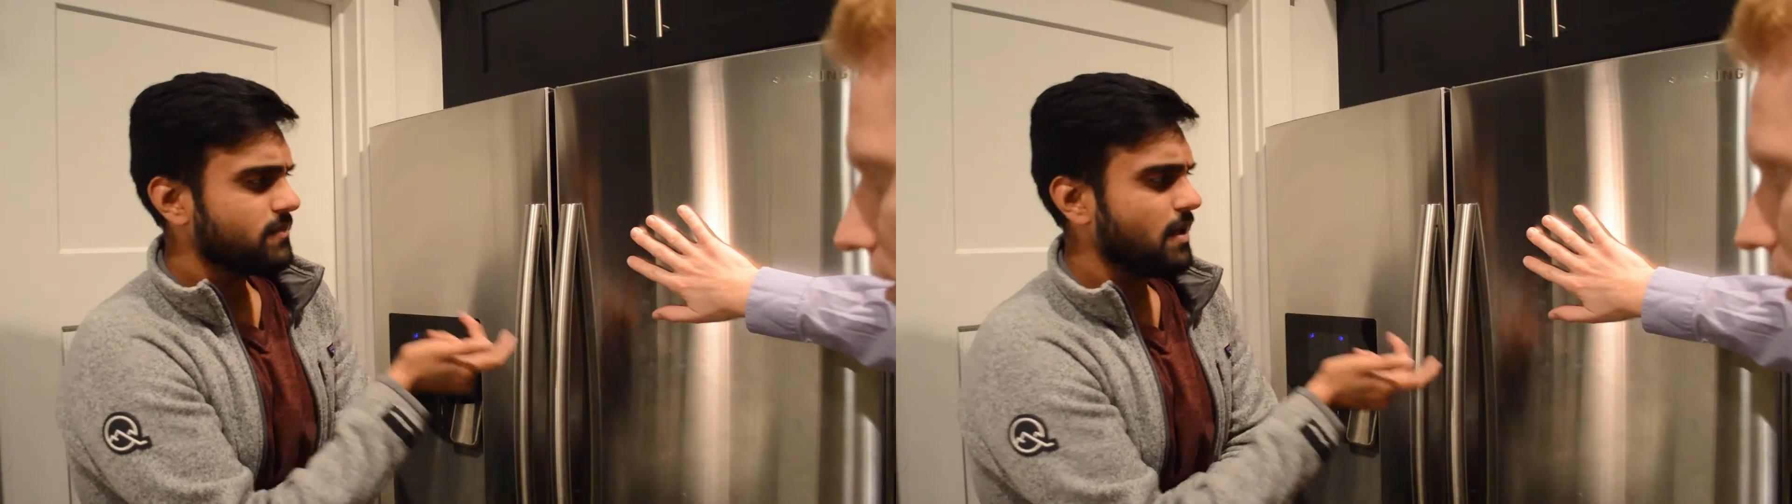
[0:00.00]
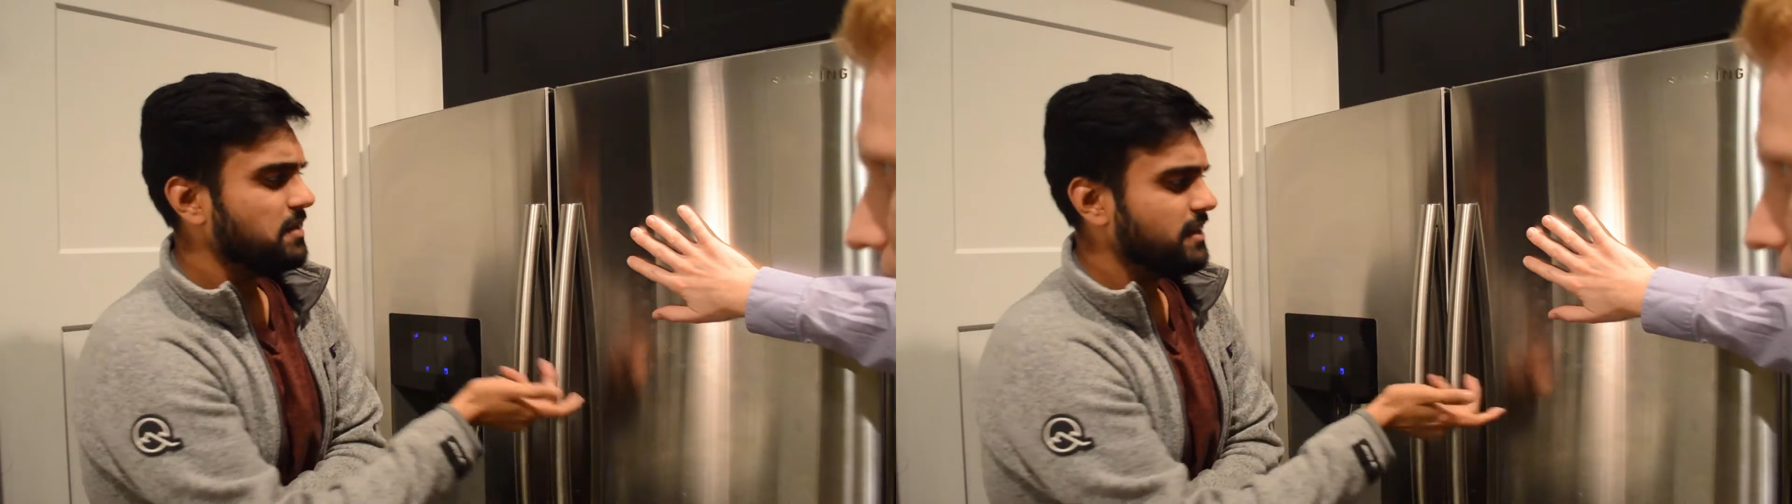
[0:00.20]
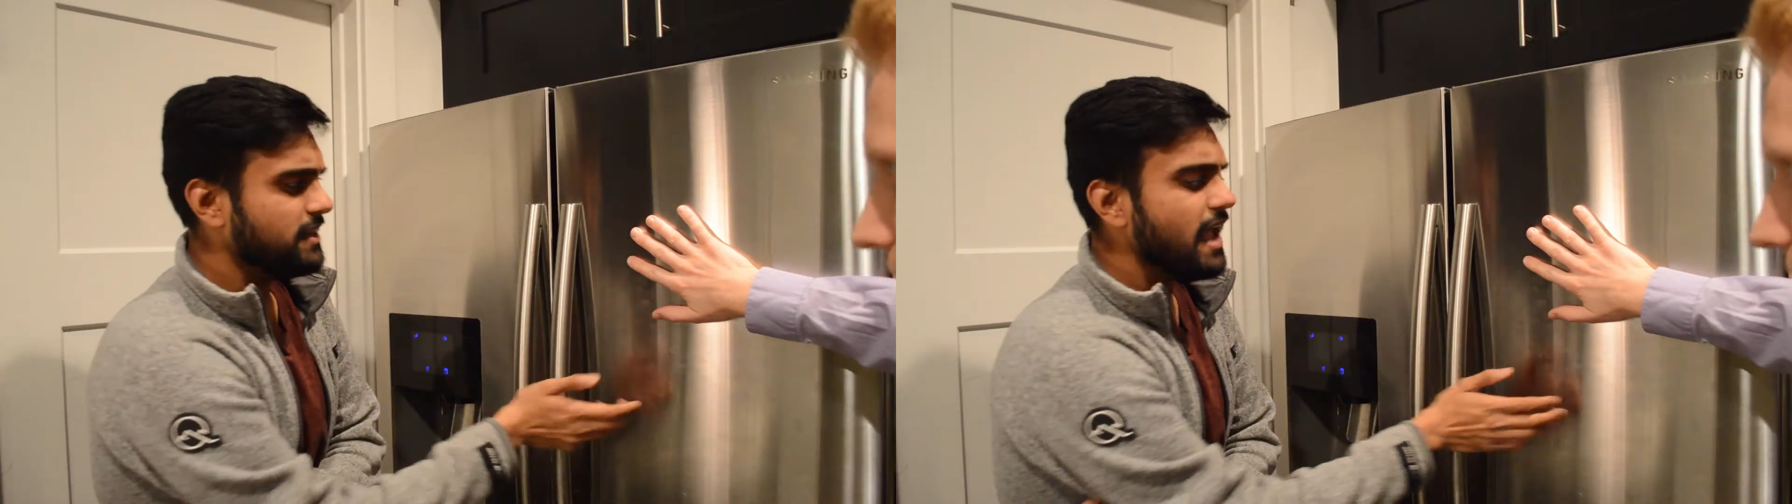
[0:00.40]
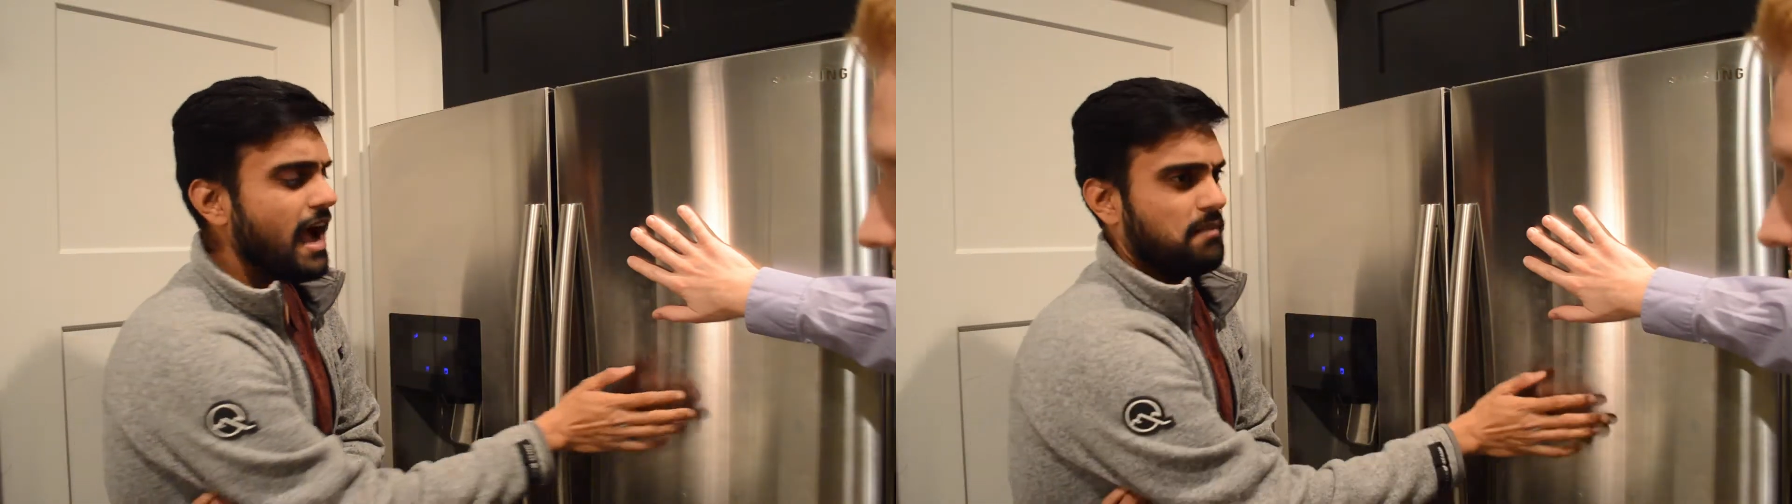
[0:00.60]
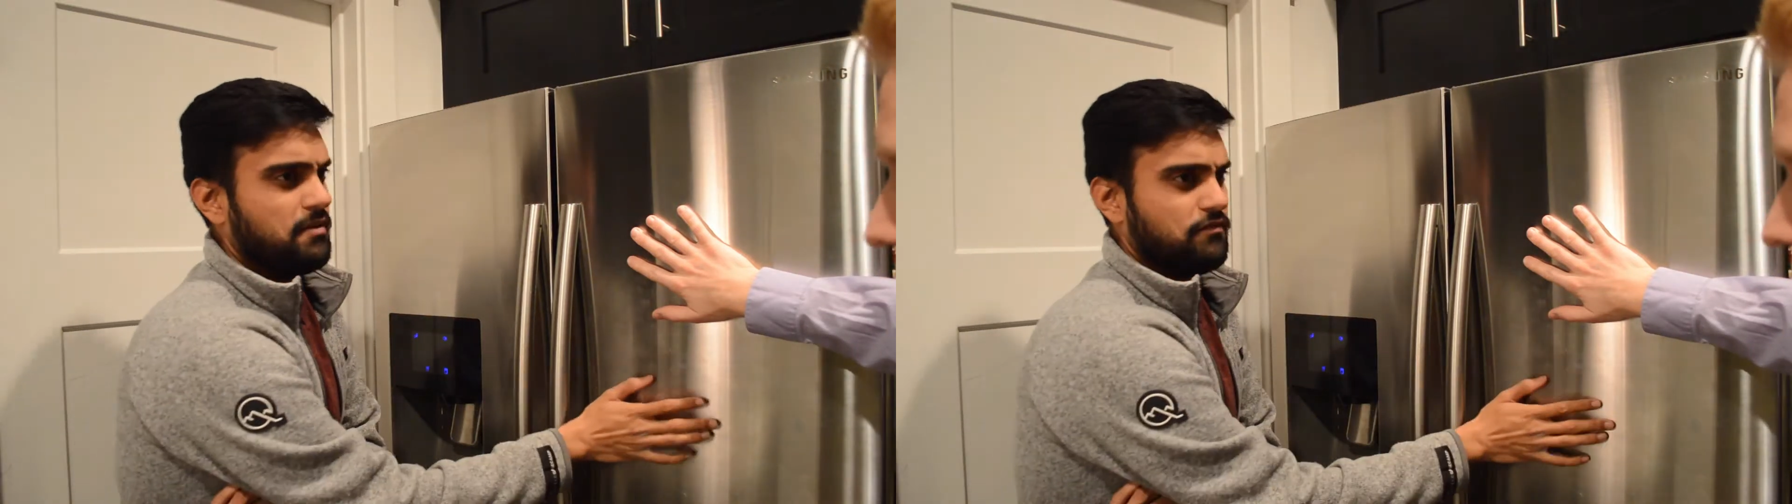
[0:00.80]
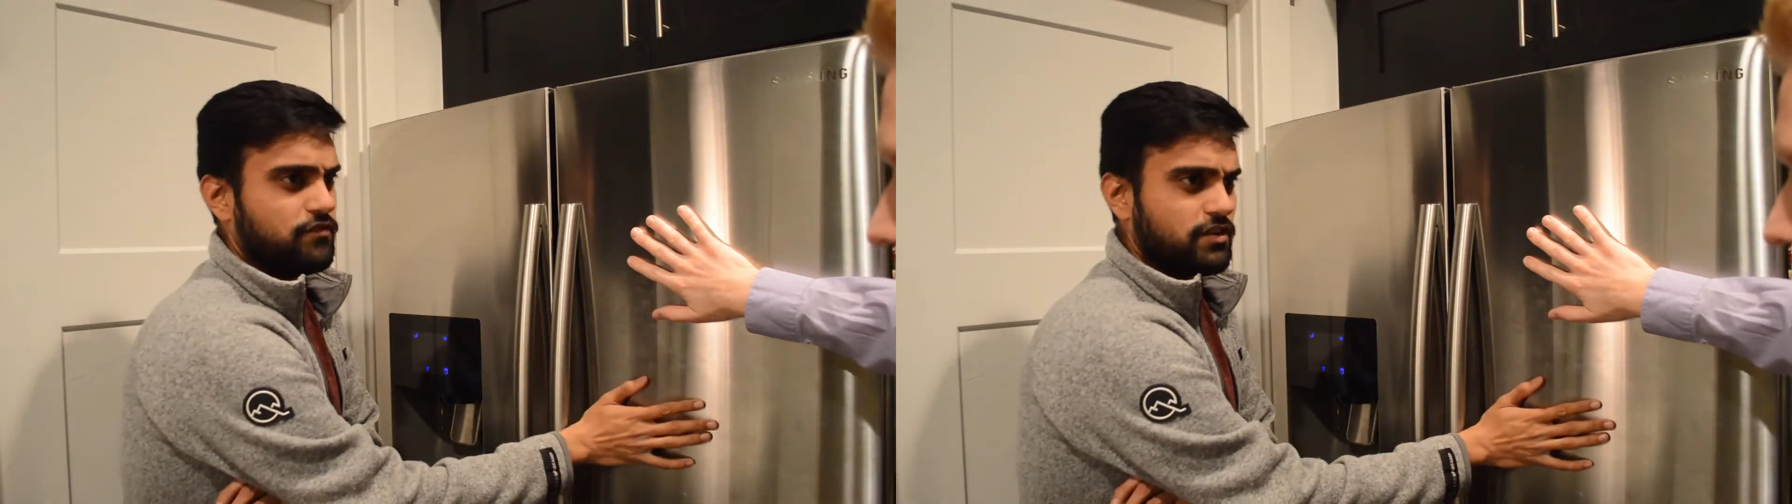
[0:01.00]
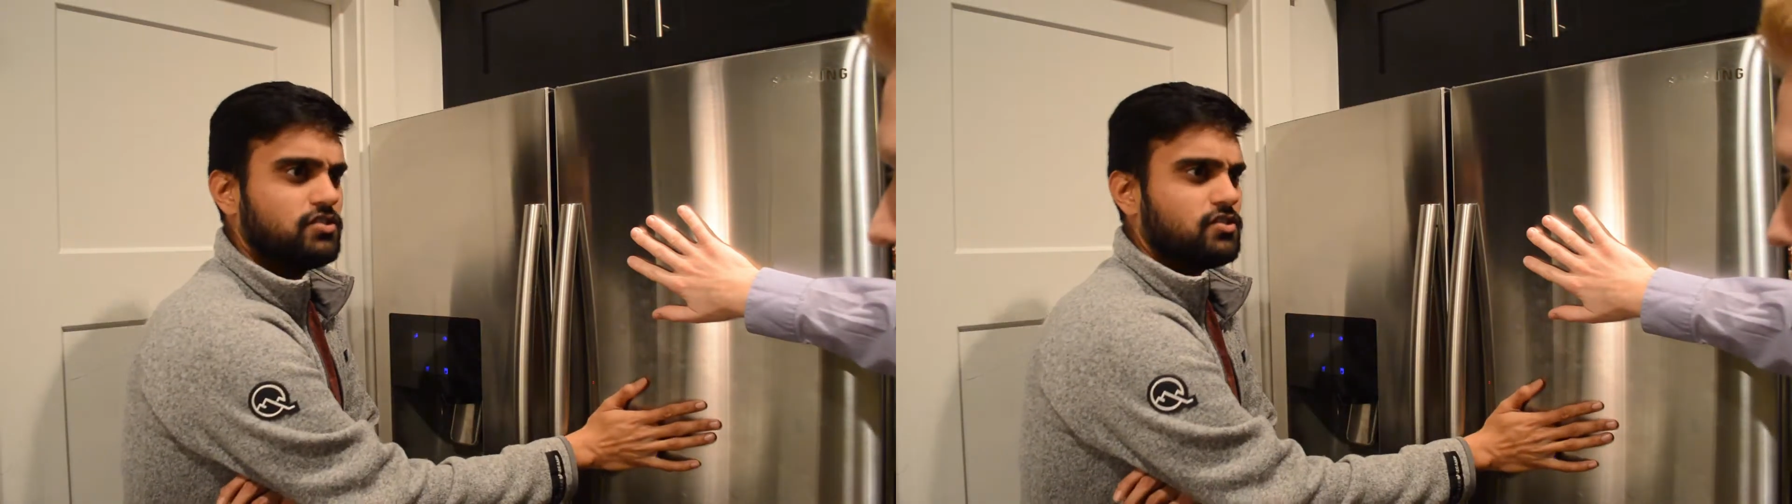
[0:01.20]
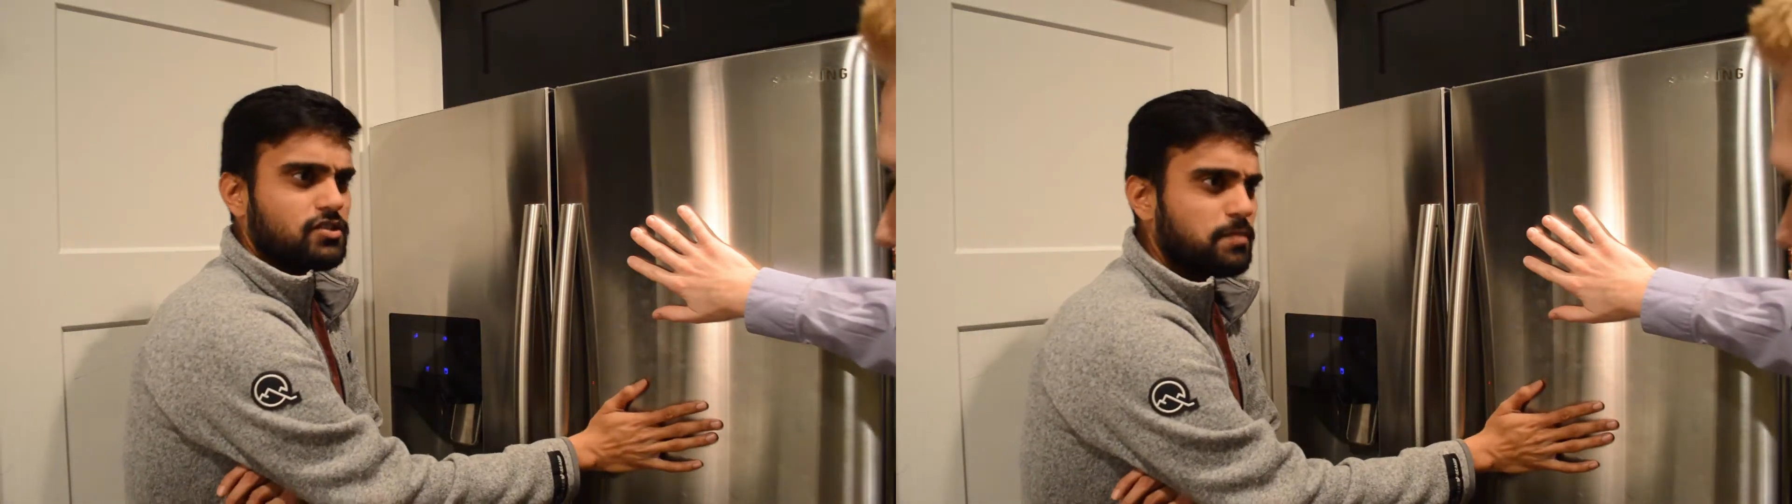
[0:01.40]
I mean, yeah, but
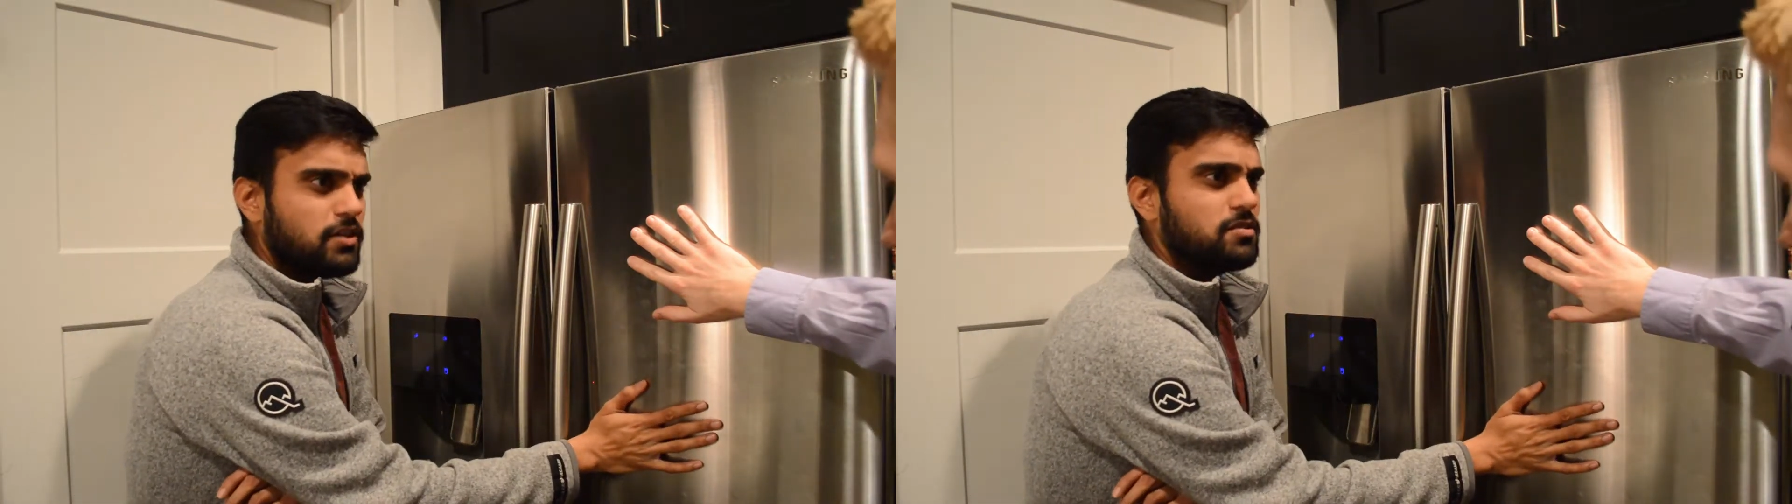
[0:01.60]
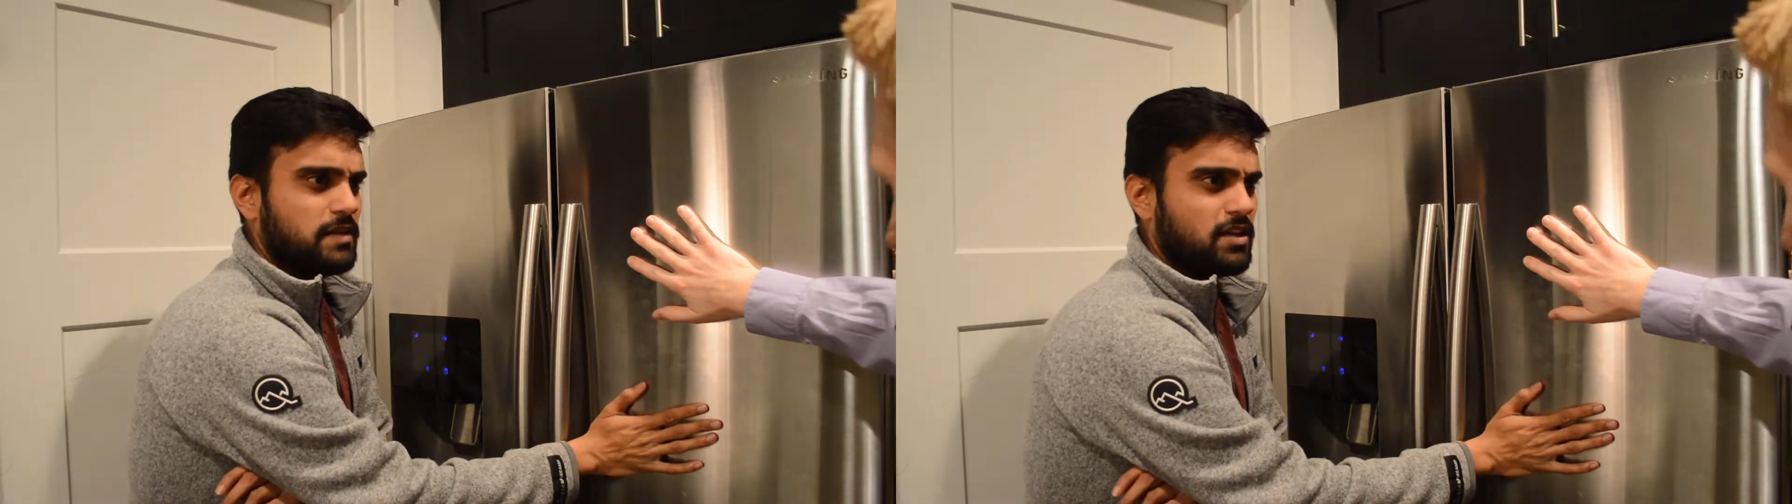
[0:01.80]
fridges are supposed to be